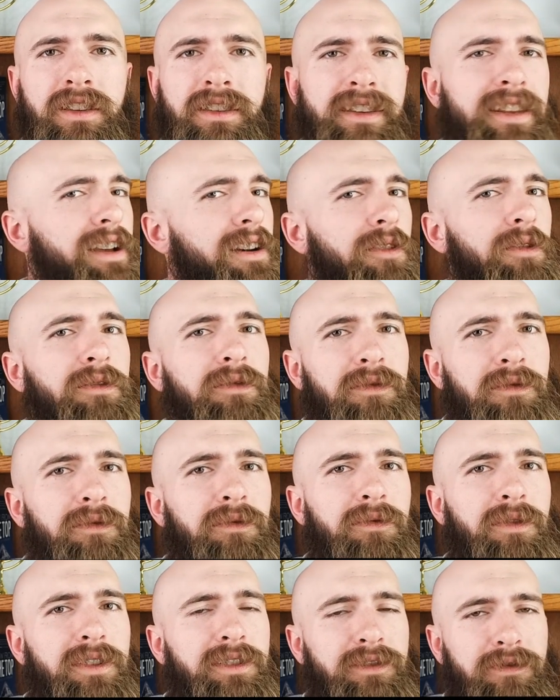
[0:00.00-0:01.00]
Now,
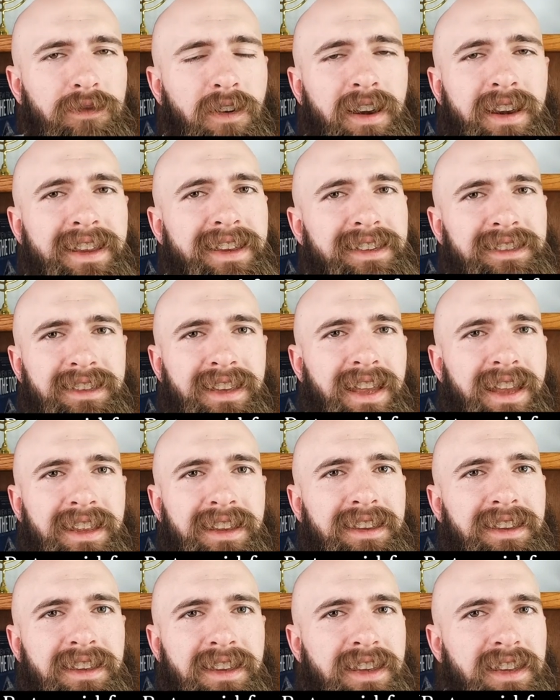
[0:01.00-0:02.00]
what's funny is
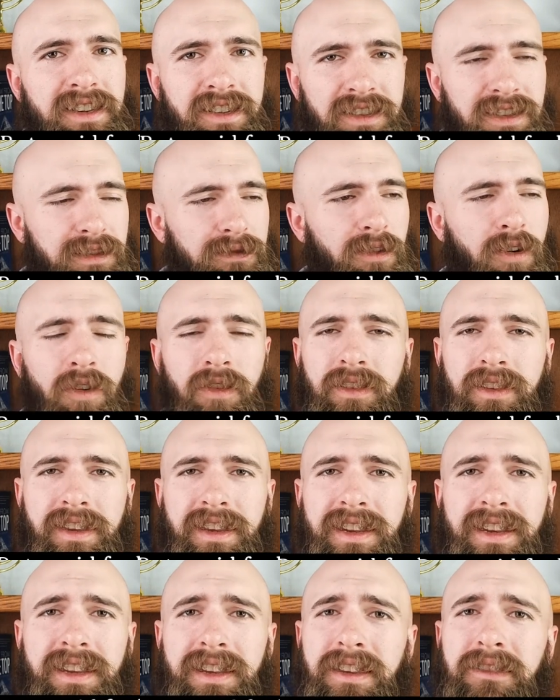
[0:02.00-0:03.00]
that he didn't
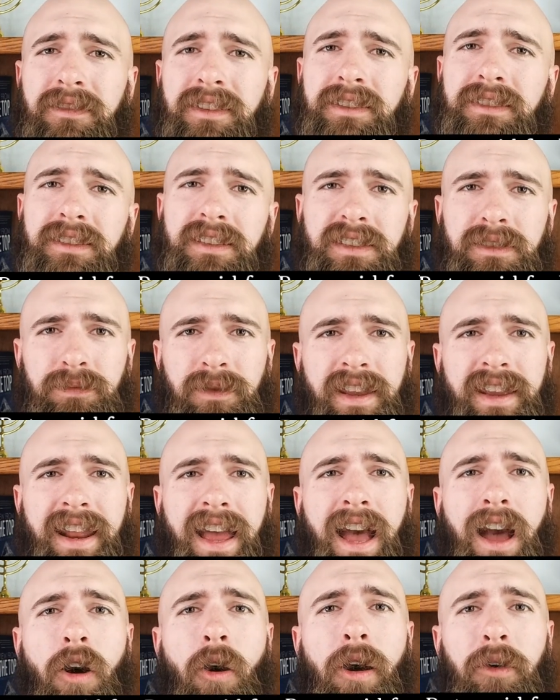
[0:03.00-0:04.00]
even explain
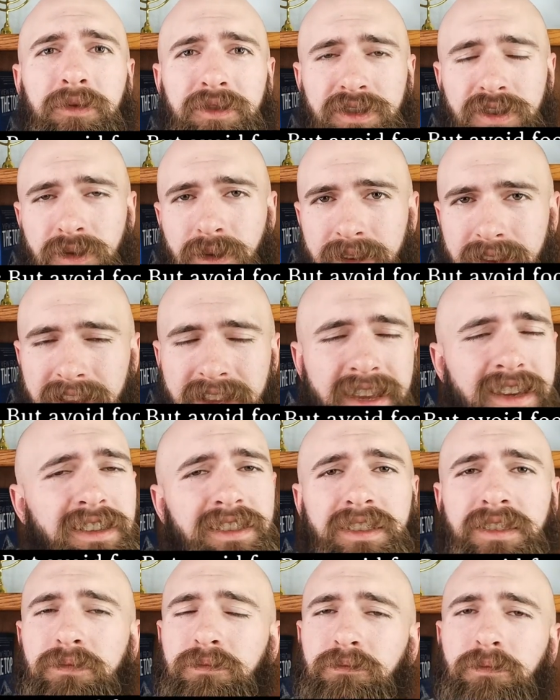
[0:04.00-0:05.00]
how I was doing that. He
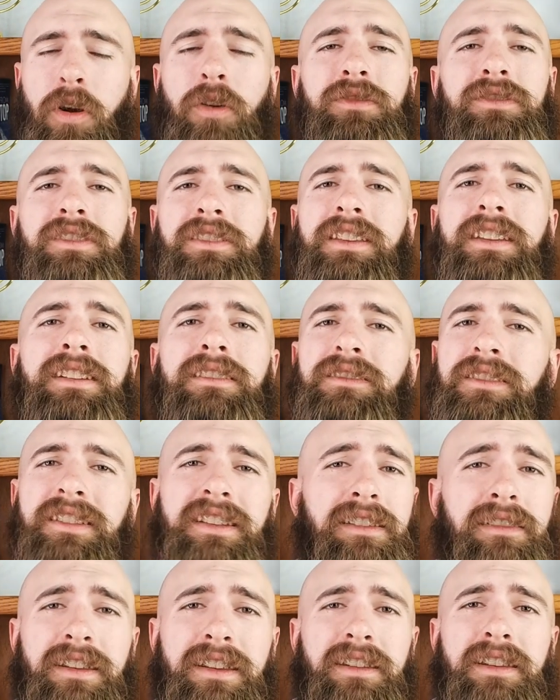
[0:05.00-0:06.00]
just posted it.
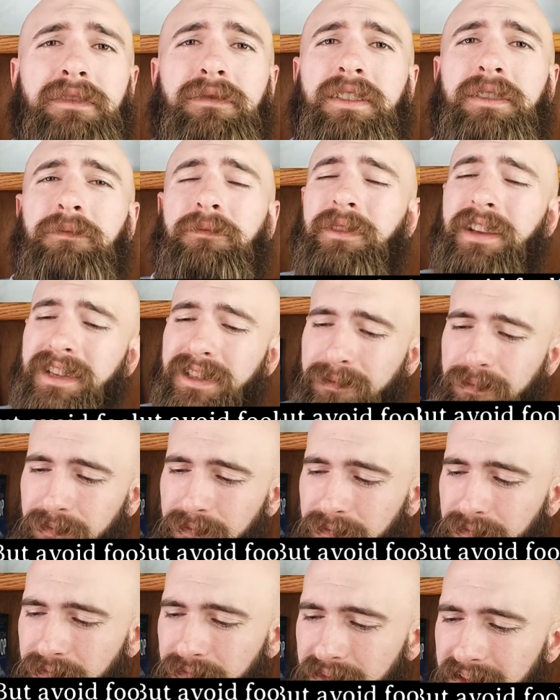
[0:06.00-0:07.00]
He didn't
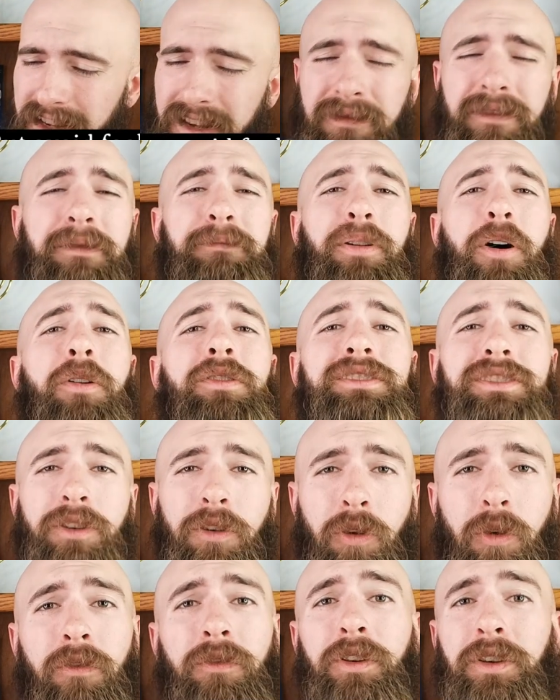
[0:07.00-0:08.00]
even post the
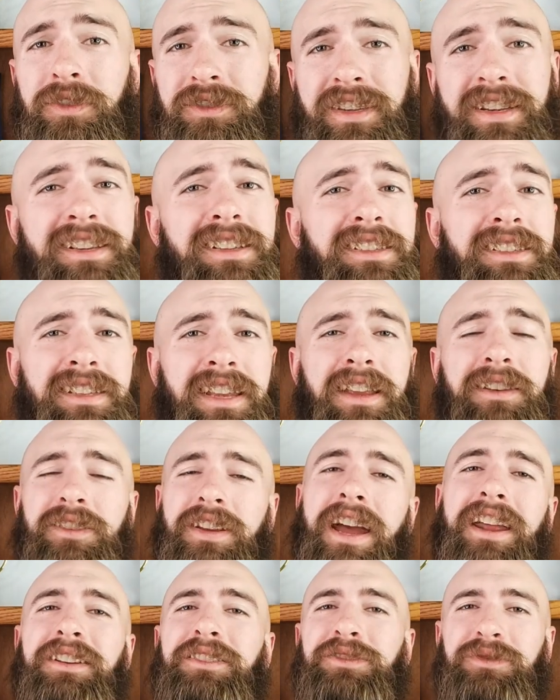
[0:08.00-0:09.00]
whole verse. He just said
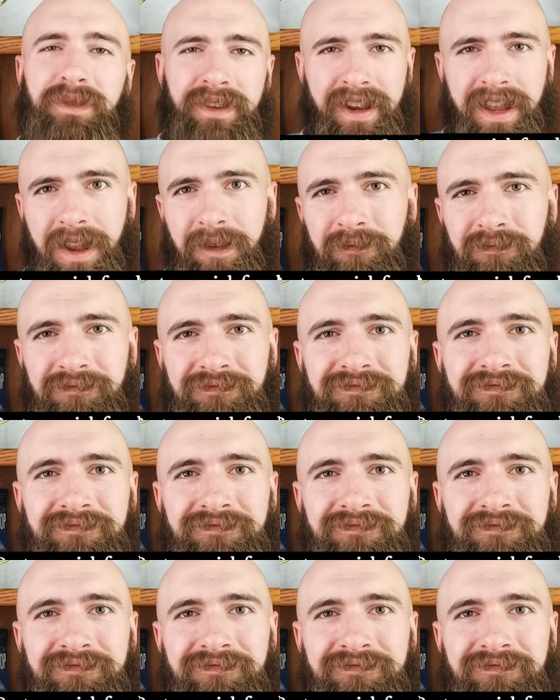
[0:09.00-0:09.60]
Titus 3:9.